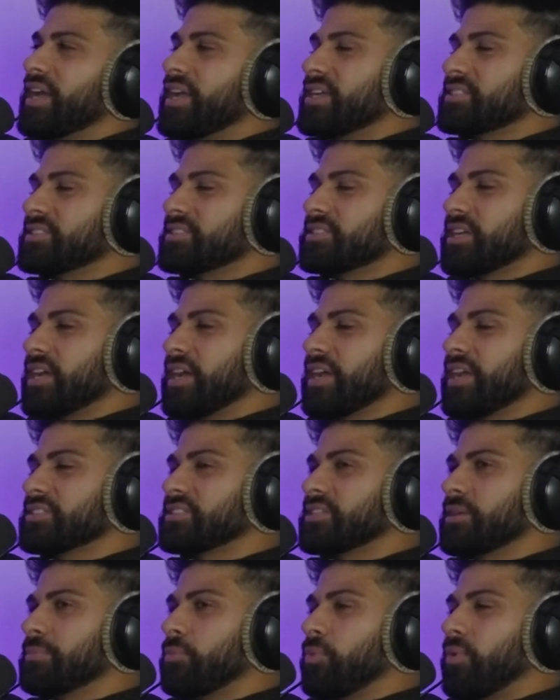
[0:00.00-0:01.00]
I guess
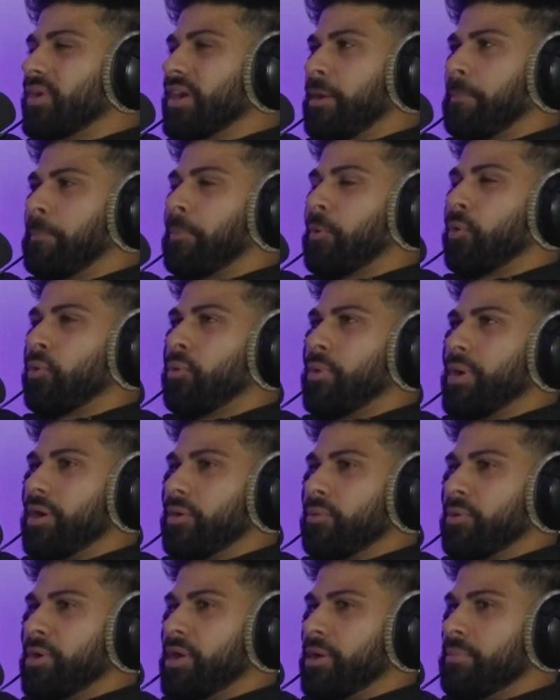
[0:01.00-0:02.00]
I'm more hyper
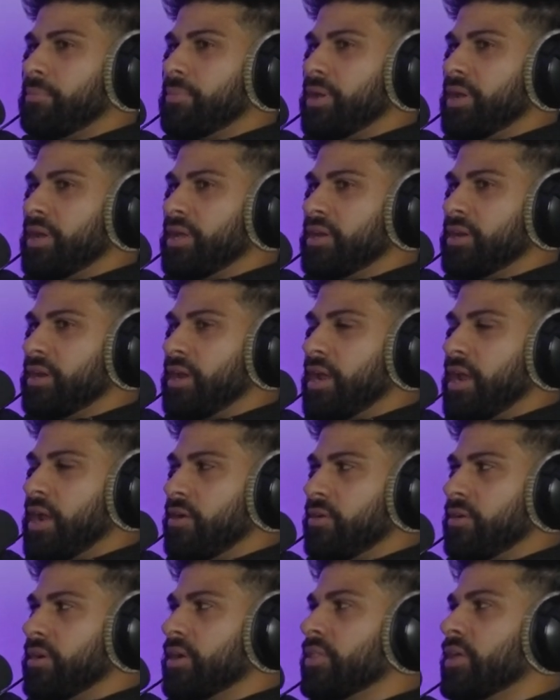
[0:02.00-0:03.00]
aware when I'm in an
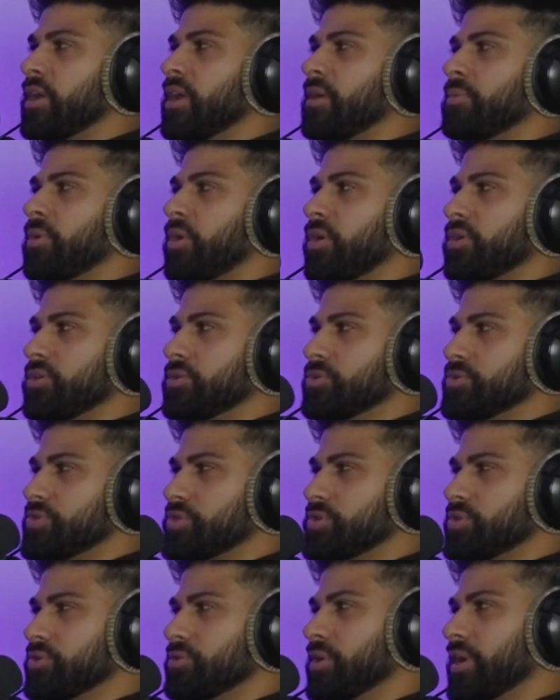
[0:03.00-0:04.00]
area that I'm not
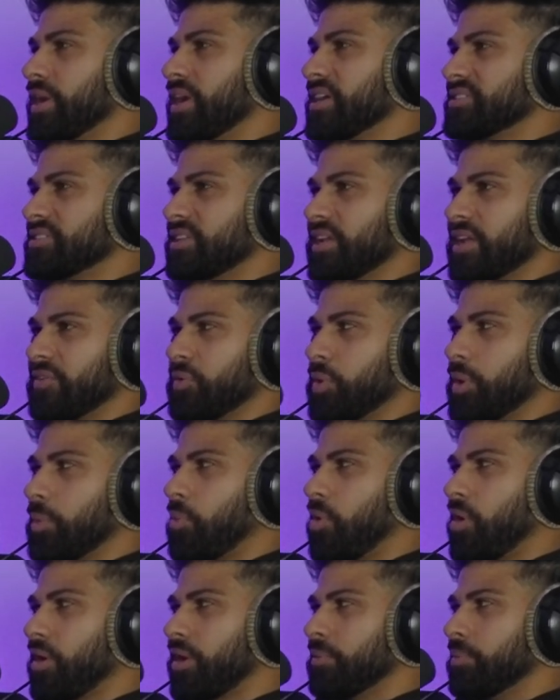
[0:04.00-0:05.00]
used to, I guess. Like when I'm
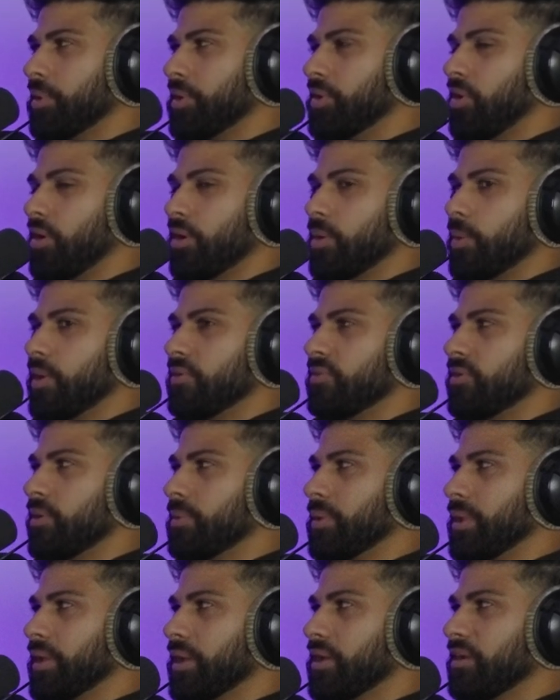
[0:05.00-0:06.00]
walking my dog or whatever,
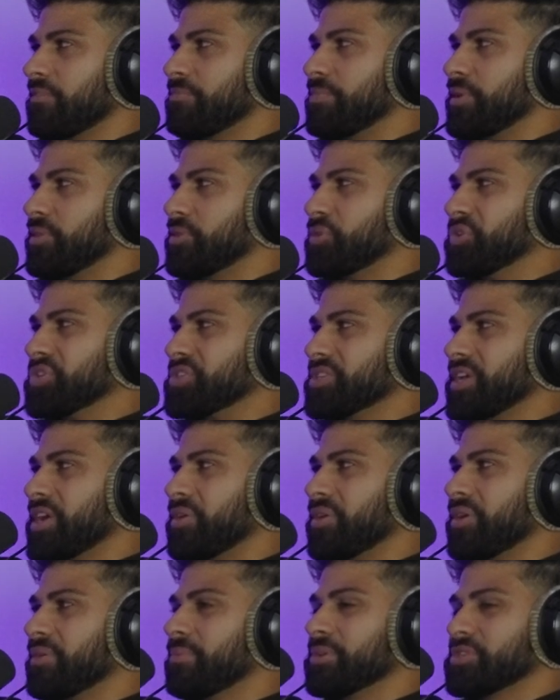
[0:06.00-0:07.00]
I'm like, I've been to this
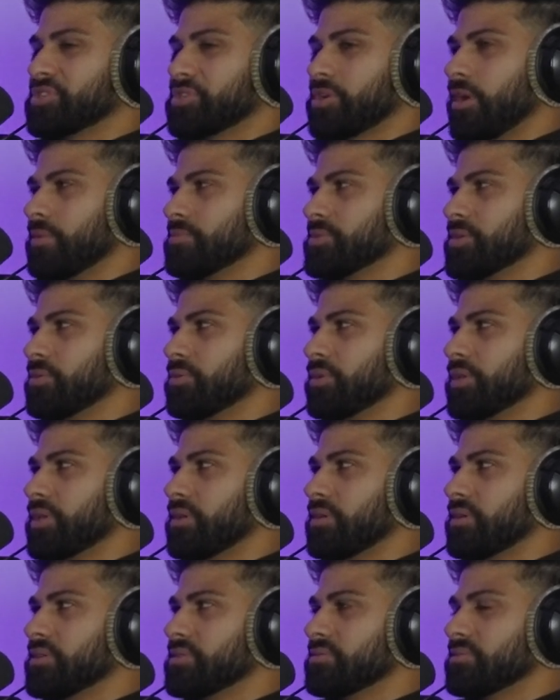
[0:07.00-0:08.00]
area a bunch of times. I don't like
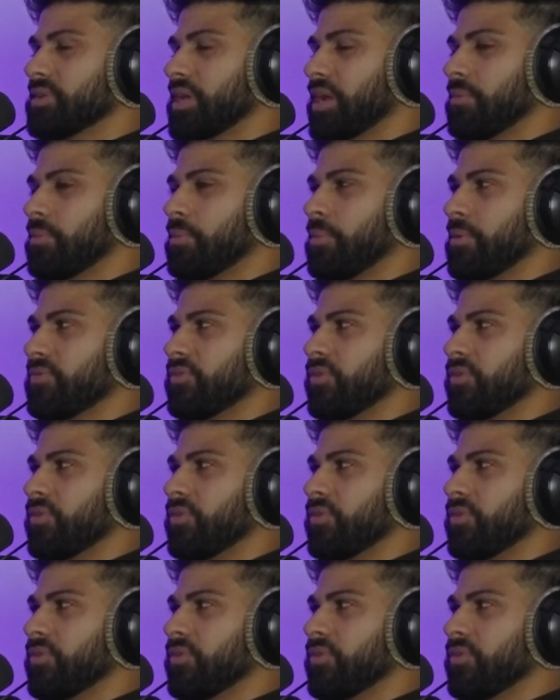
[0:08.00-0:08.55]
I'm on my